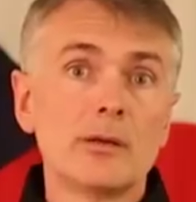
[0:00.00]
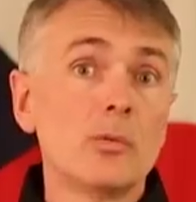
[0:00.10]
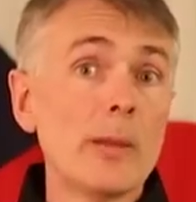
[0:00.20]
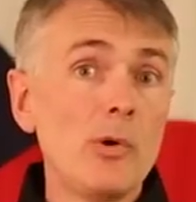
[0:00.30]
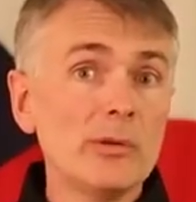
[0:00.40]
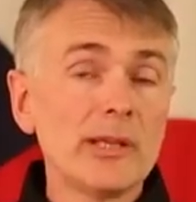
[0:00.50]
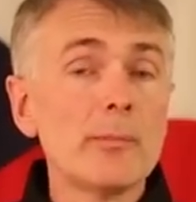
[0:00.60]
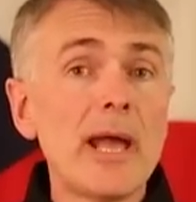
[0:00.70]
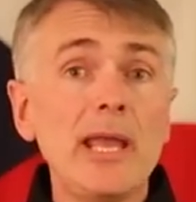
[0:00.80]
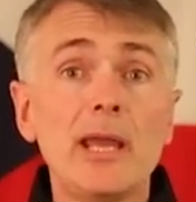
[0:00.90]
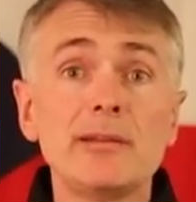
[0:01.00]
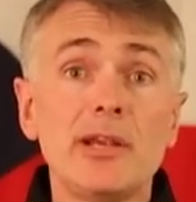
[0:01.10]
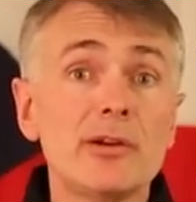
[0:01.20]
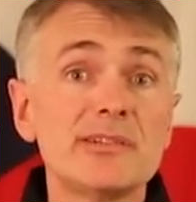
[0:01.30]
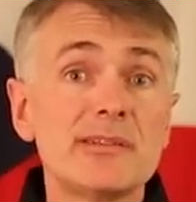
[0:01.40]
What I'm holding in my hand
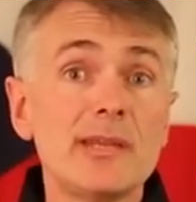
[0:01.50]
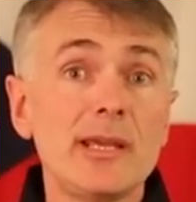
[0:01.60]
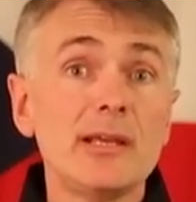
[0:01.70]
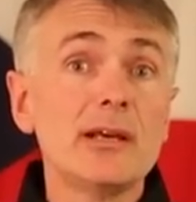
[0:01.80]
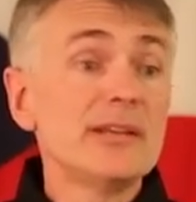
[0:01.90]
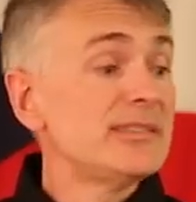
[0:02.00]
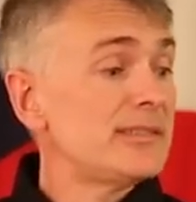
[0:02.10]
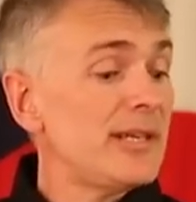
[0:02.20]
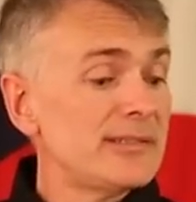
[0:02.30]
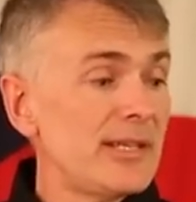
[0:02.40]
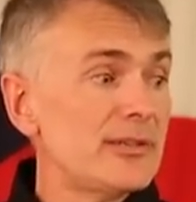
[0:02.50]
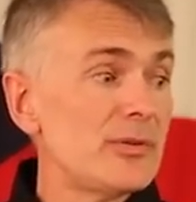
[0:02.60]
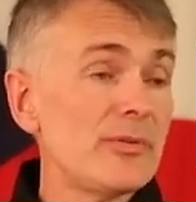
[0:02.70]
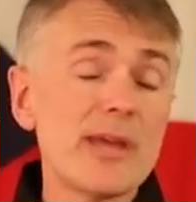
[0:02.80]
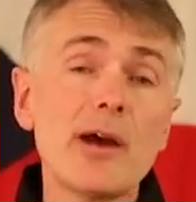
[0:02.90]
here is the
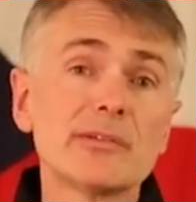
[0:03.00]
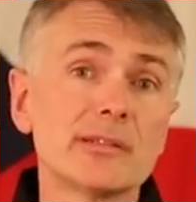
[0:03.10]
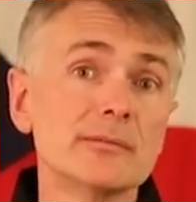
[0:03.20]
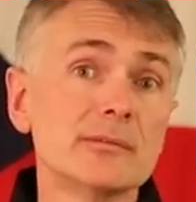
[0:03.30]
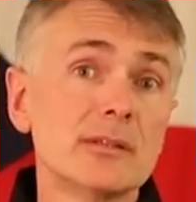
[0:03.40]
CZ2000.